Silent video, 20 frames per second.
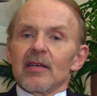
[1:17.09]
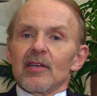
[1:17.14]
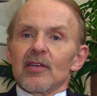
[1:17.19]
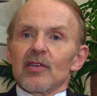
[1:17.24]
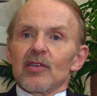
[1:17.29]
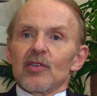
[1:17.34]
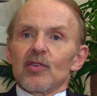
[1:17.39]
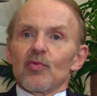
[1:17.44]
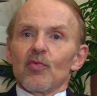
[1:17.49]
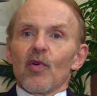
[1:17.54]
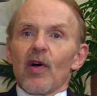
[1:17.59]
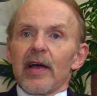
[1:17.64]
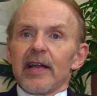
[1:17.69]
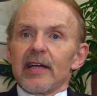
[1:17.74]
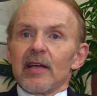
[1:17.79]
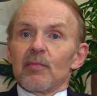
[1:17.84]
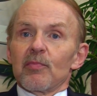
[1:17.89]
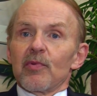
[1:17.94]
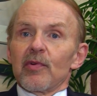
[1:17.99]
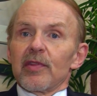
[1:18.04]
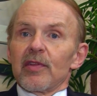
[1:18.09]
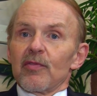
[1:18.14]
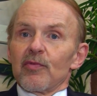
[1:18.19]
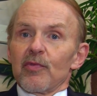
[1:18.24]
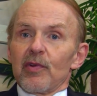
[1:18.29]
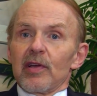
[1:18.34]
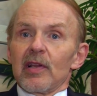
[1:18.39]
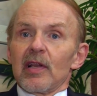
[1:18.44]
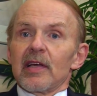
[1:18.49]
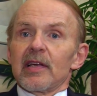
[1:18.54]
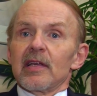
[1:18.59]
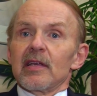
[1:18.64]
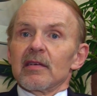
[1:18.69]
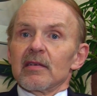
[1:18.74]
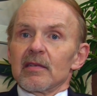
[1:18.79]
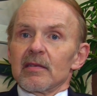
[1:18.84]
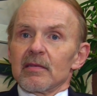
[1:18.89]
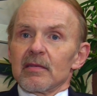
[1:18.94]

you wind up with a really